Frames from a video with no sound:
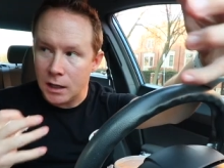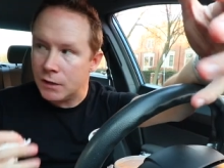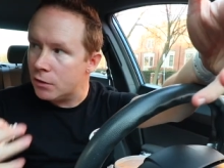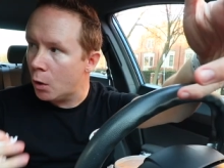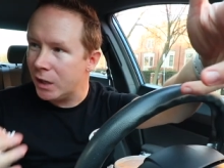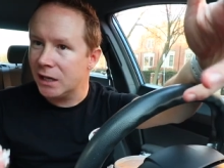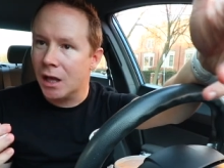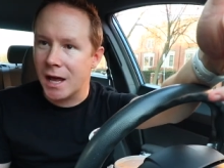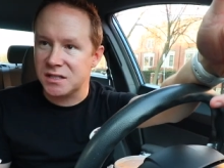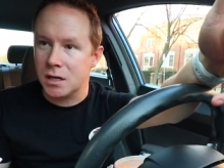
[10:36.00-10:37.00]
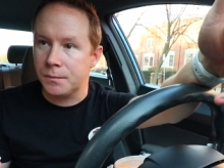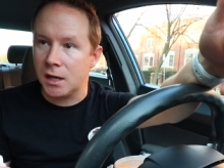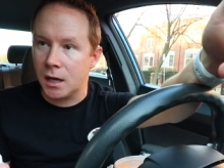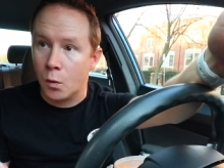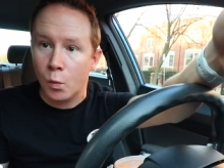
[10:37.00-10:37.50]
Even though we didn't like
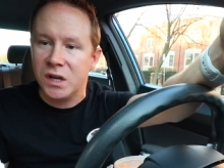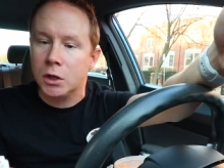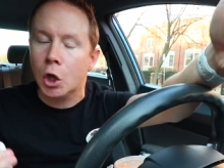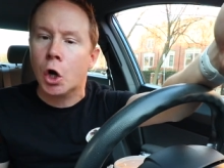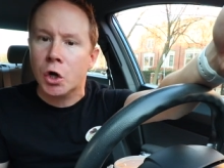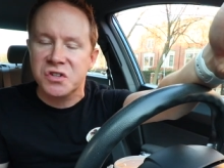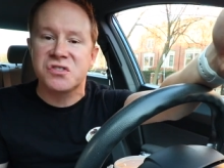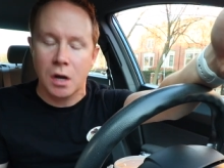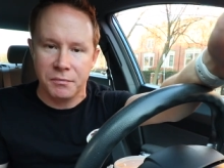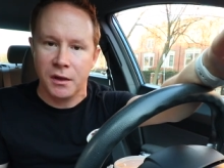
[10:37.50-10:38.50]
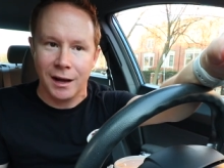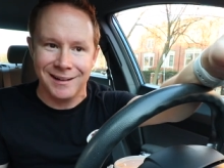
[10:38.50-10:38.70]
something, we learned something.